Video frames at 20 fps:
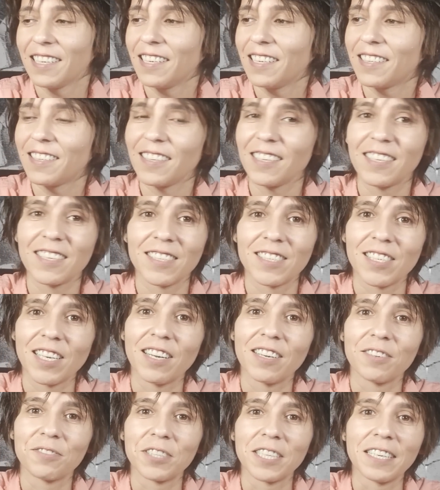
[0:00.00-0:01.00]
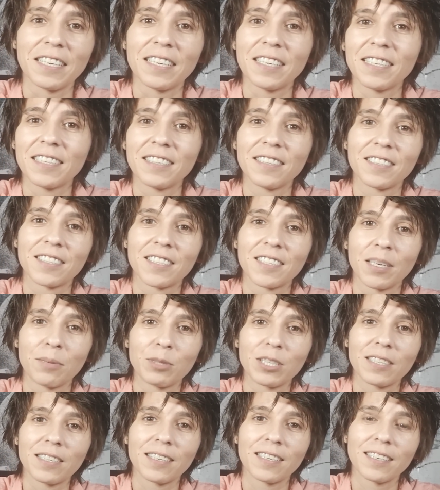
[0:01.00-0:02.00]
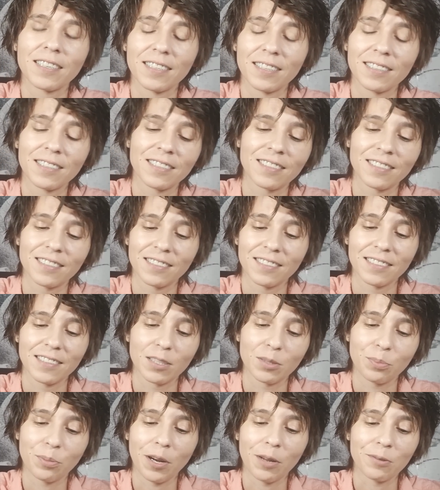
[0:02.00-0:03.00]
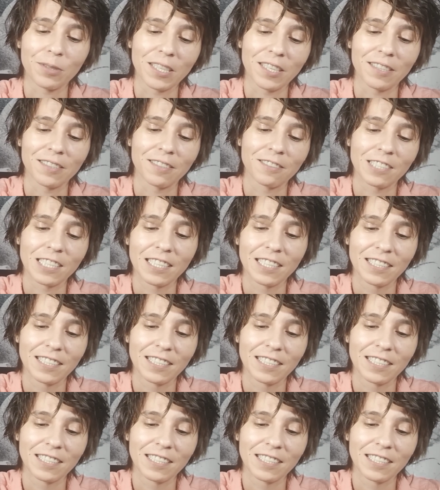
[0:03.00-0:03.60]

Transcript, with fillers: think it's hungry, the stomach. It's probably hungry.